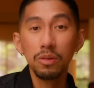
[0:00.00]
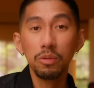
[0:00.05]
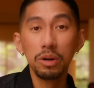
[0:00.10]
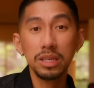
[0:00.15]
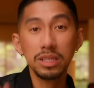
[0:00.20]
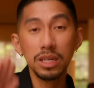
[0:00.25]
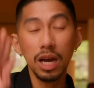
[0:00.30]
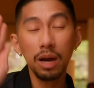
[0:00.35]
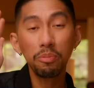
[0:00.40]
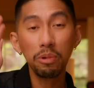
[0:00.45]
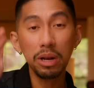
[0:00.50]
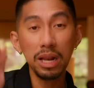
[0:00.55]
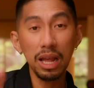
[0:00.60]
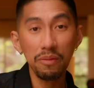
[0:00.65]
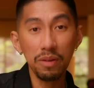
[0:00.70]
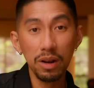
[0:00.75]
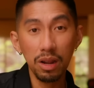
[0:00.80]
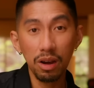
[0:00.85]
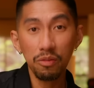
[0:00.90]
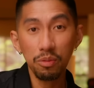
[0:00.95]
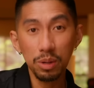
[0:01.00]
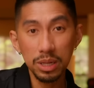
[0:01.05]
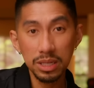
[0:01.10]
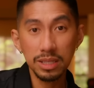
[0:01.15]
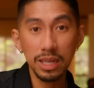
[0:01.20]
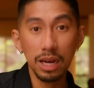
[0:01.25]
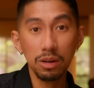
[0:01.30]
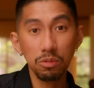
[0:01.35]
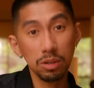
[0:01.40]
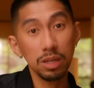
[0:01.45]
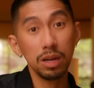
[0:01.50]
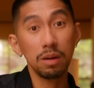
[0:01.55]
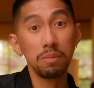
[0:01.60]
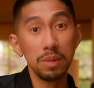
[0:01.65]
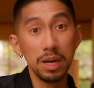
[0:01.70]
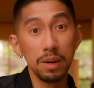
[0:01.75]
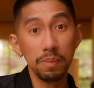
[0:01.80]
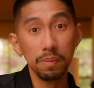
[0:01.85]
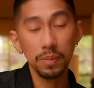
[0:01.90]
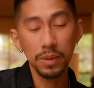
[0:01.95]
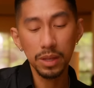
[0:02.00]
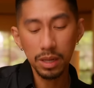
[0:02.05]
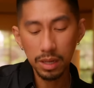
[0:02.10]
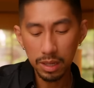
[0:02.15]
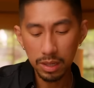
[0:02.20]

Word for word: What is up will level off. What is down will come up.